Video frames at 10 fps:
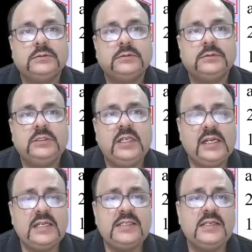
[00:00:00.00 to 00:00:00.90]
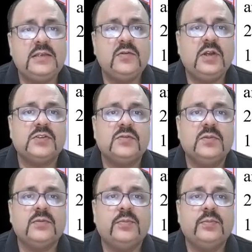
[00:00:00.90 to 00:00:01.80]
in analyzing a new
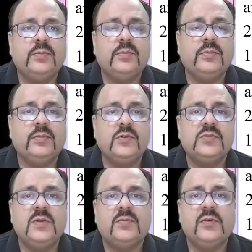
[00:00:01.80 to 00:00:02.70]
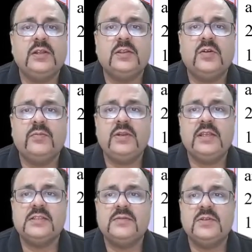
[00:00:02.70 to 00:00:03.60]
consumer product, the company
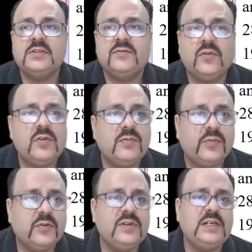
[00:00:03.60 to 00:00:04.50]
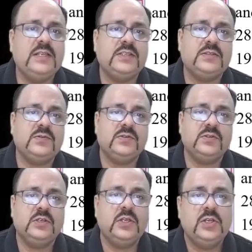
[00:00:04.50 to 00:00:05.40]
estimates the following probability distributions.
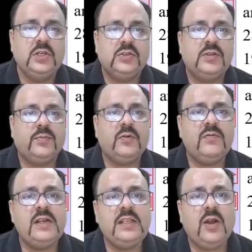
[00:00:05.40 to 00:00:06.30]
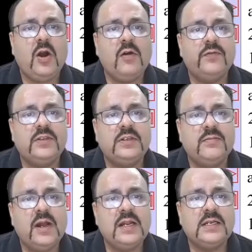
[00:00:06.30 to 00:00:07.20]
So the probability of the
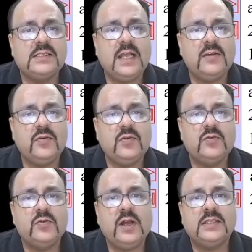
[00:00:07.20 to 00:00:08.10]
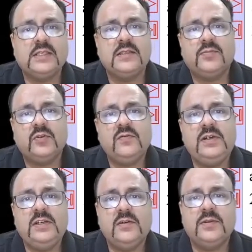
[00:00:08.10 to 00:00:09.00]
demands are known to us, and the
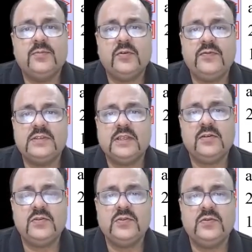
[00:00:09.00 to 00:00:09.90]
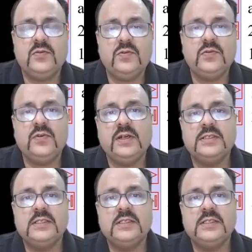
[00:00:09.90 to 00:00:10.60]
probability of the profits are also known to us,